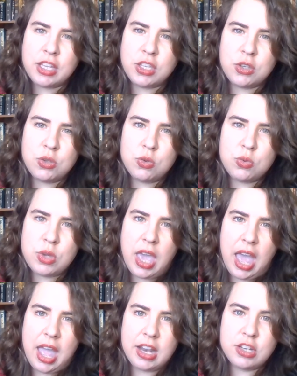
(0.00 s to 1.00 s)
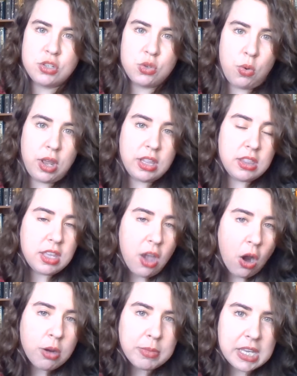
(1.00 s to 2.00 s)
you can join the
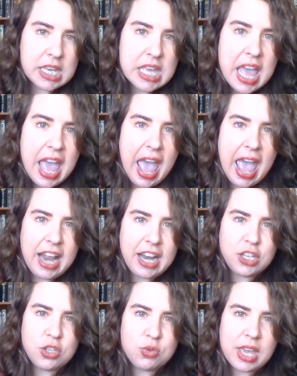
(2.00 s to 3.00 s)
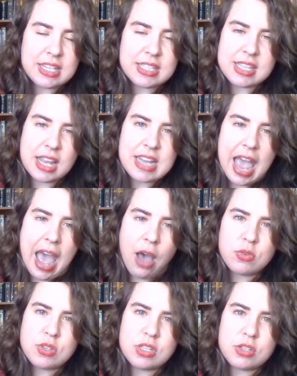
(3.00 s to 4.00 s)
army, and you get sent
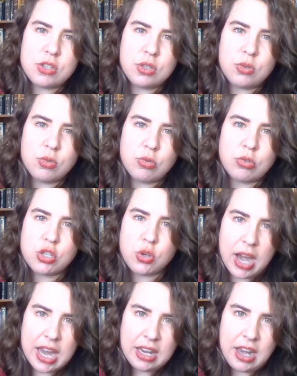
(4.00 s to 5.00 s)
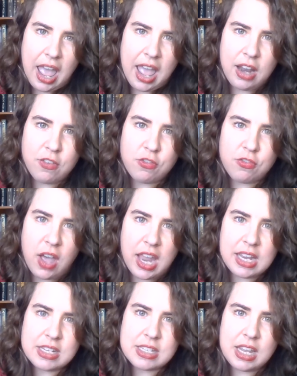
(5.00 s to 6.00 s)
out to train and
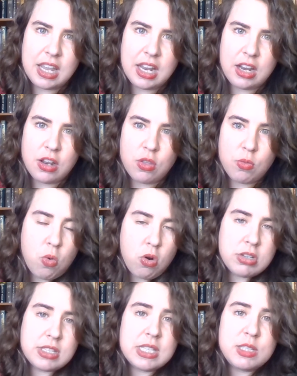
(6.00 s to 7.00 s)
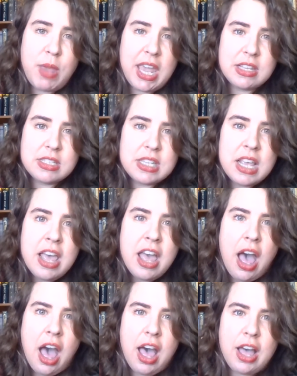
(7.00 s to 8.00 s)
fight in the wars in space.
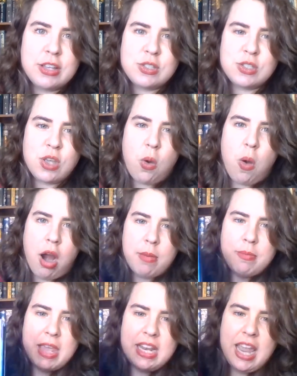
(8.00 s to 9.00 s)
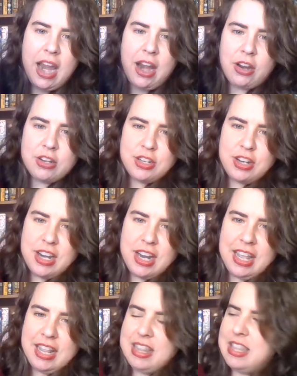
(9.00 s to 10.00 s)
So our main character
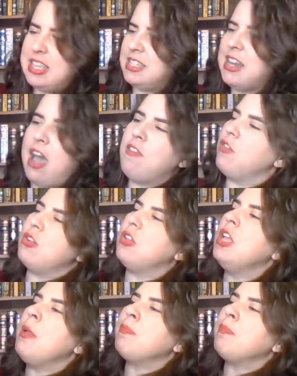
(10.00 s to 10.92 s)
in this novel,